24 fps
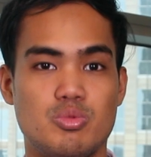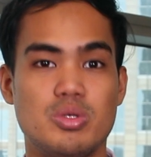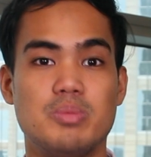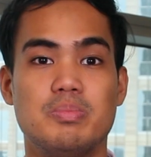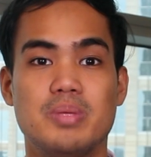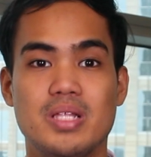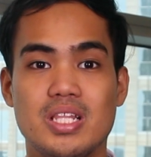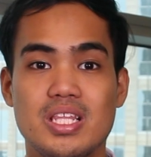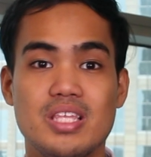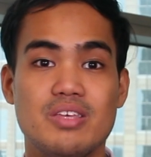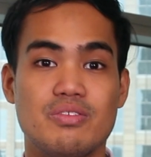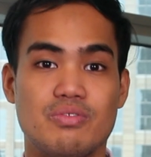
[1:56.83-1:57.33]
we
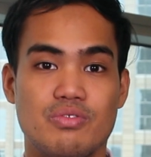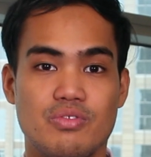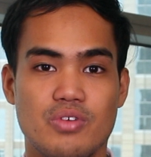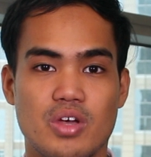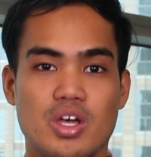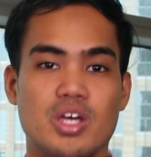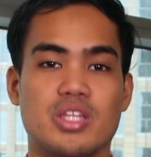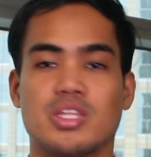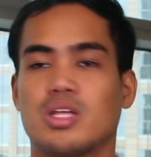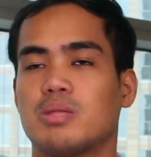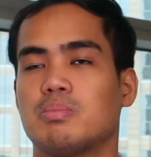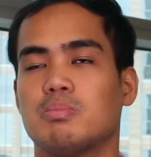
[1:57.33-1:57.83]
believe
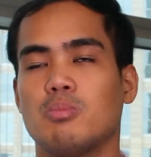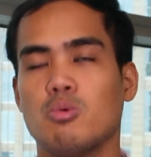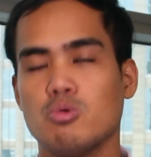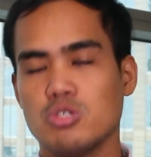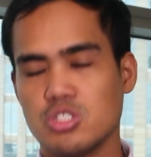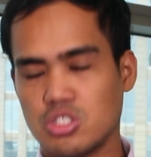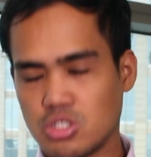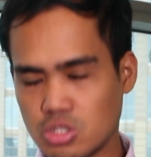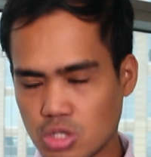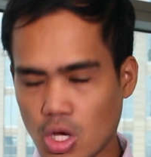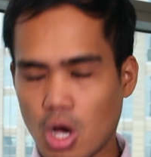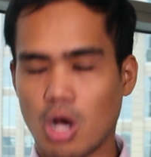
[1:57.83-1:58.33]
that
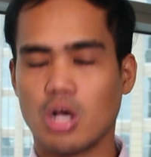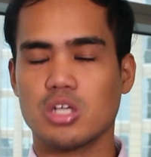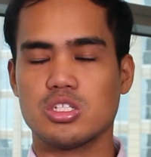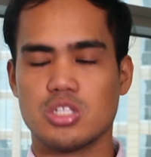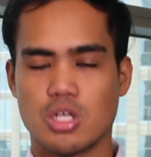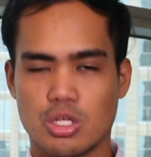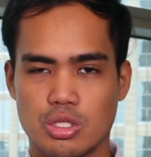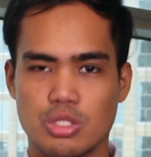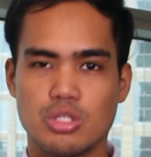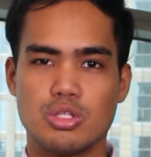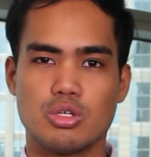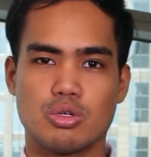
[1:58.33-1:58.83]
most stocks
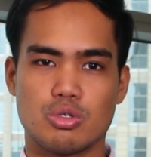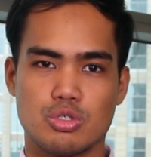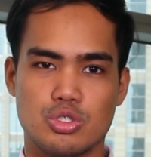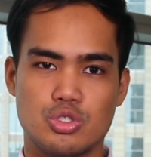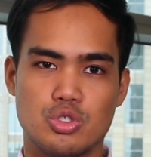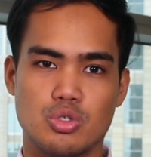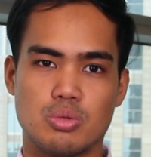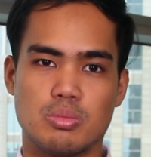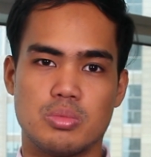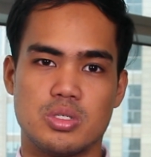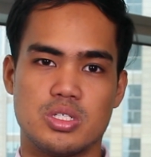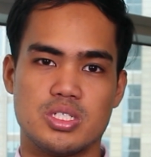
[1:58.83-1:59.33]
under the
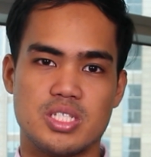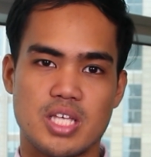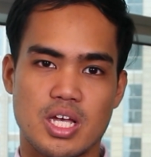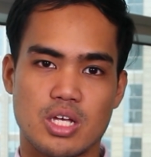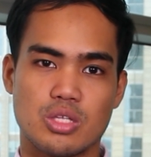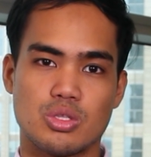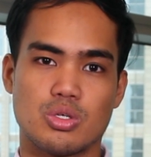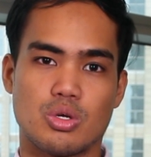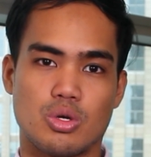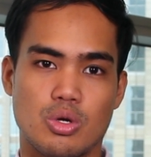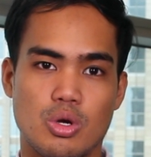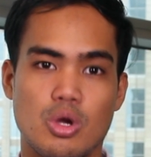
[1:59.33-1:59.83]
consumer
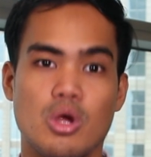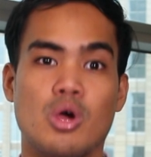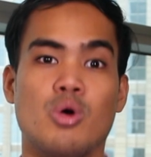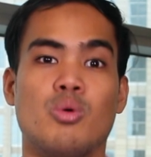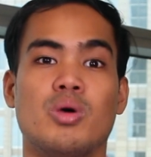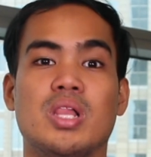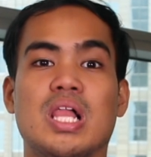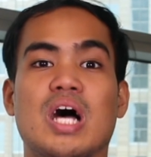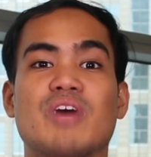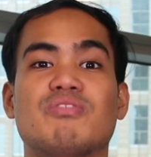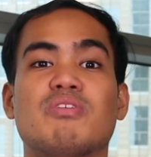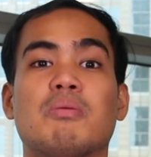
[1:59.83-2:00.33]
sector
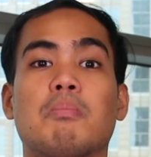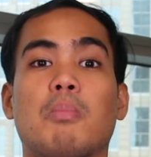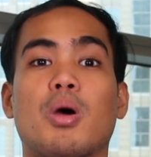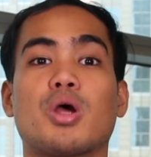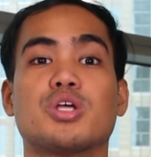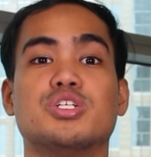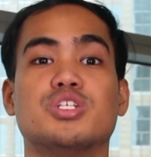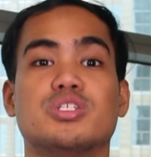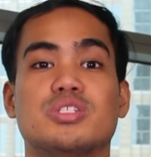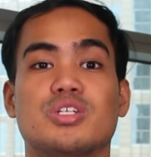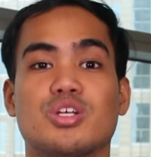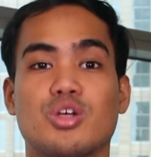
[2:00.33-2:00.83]
will have a
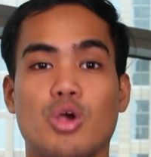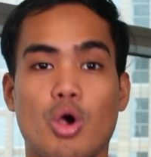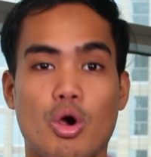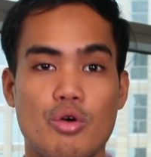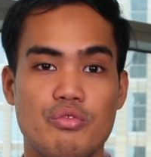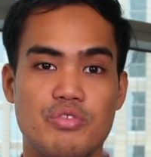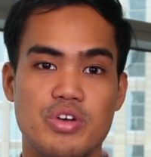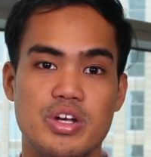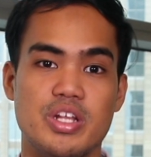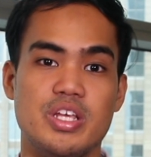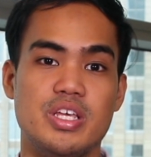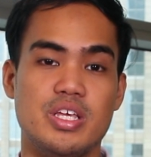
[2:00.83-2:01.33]
margin
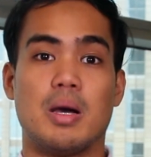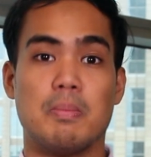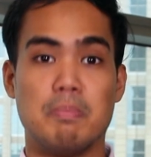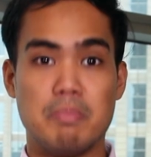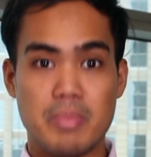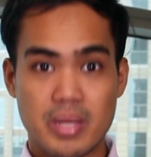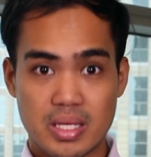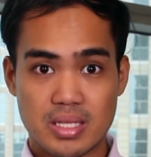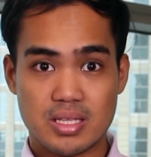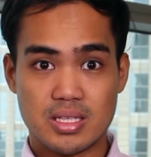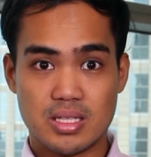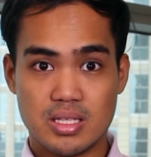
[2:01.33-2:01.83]
recovery
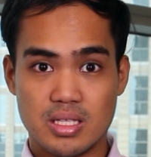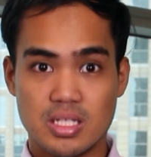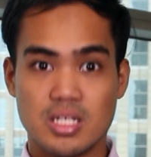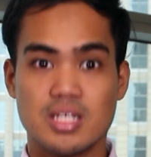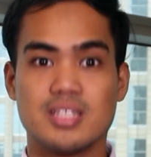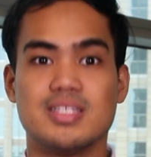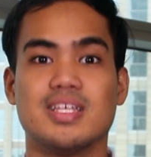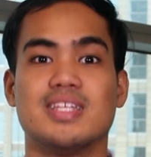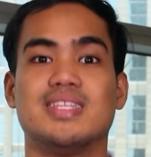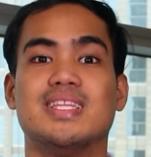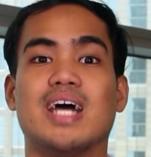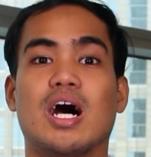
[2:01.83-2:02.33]
amid
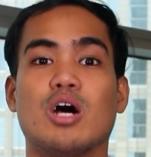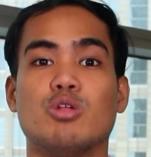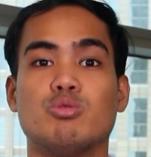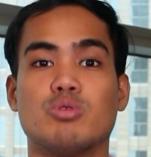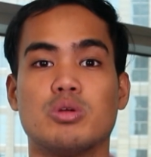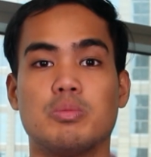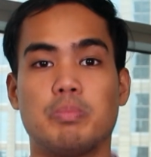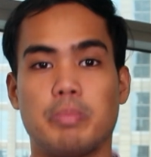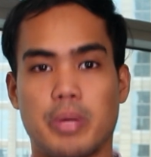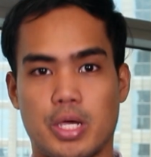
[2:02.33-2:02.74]
the downward